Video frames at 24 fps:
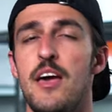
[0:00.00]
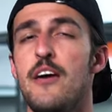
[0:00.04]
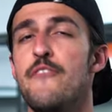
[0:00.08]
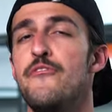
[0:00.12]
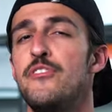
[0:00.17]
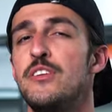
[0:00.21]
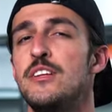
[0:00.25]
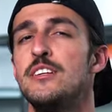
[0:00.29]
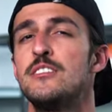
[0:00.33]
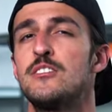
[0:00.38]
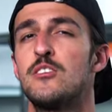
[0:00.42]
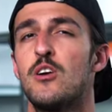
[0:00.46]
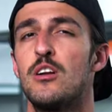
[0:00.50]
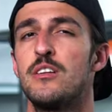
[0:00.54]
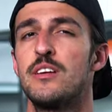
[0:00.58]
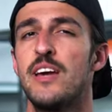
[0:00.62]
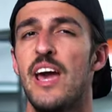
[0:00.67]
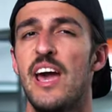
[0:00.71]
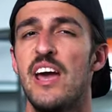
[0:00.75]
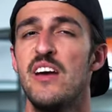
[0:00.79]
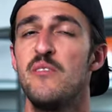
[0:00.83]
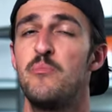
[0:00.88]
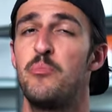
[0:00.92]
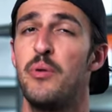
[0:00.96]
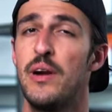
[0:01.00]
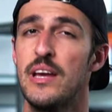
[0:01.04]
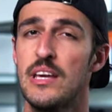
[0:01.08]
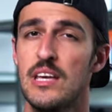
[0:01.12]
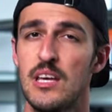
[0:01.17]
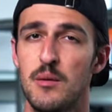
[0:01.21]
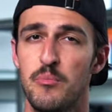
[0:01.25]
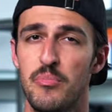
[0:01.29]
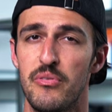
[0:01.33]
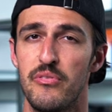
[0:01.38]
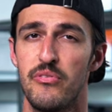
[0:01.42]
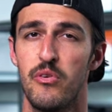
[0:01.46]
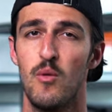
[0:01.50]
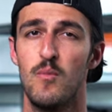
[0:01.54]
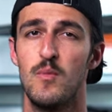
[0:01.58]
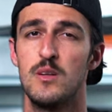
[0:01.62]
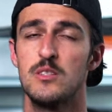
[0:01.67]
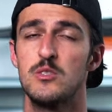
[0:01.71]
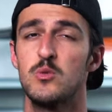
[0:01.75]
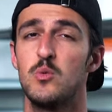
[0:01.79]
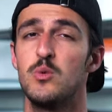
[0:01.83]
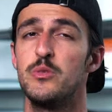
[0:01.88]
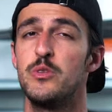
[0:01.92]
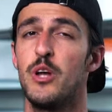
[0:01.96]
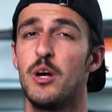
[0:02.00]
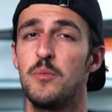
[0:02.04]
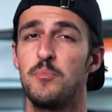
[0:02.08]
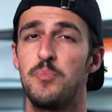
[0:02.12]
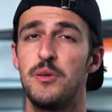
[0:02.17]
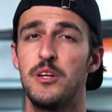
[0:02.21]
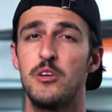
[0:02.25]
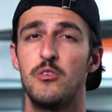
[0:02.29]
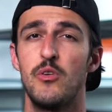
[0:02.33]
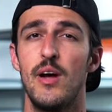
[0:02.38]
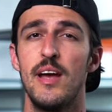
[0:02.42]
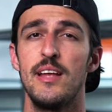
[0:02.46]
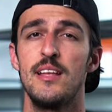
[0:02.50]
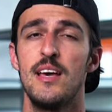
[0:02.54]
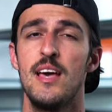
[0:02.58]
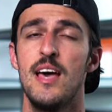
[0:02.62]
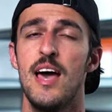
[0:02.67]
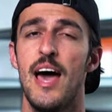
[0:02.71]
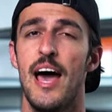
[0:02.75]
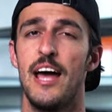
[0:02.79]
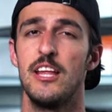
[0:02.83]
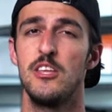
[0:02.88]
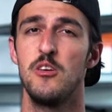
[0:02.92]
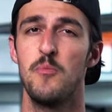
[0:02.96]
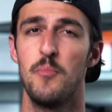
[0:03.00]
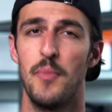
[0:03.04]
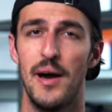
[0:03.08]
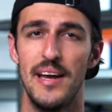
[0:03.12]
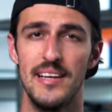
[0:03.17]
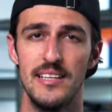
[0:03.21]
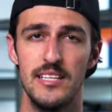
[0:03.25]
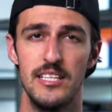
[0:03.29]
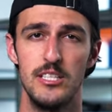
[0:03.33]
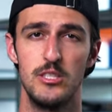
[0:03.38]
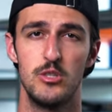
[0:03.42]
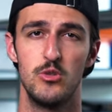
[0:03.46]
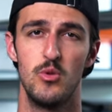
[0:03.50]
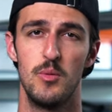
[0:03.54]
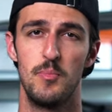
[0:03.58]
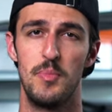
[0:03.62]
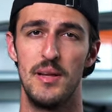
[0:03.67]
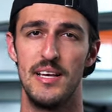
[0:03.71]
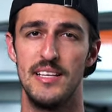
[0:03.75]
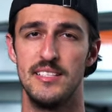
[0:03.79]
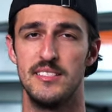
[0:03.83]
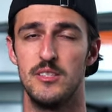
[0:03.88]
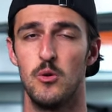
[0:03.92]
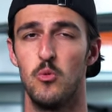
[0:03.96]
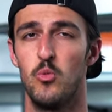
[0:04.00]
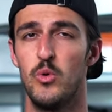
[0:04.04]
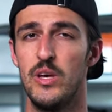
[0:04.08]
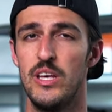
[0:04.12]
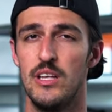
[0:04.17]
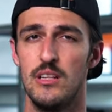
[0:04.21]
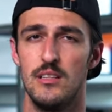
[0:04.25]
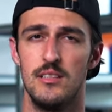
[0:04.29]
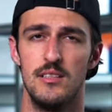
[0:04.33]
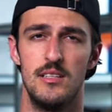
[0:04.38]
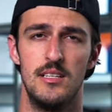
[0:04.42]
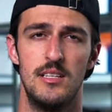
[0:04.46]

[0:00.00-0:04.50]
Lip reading: If it is concave, braking performance will not be great and you might need to replace the wheel.